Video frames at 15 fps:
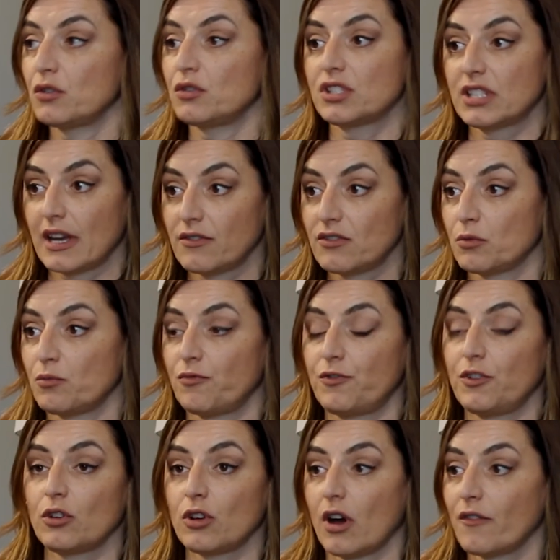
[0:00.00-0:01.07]
You just have to
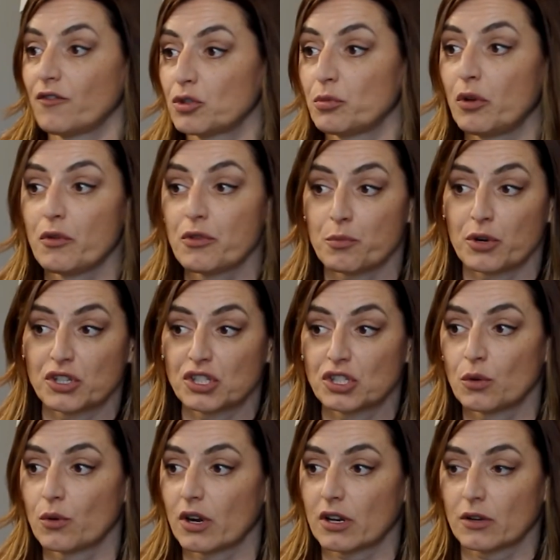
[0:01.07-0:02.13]
feel comfortable with the
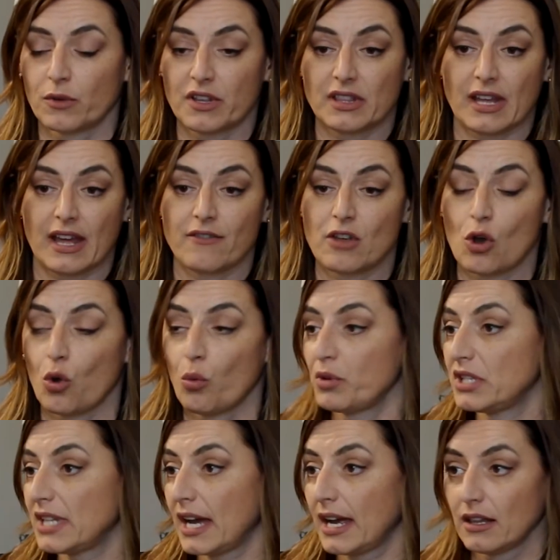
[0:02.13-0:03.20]
person you're working with, to have that
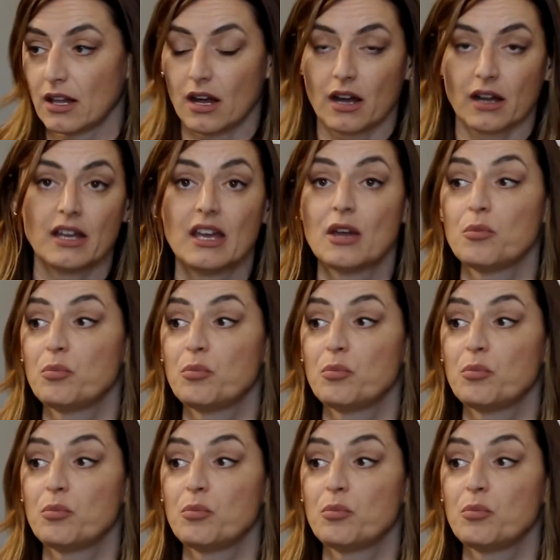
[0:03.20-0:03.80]
open dialogue,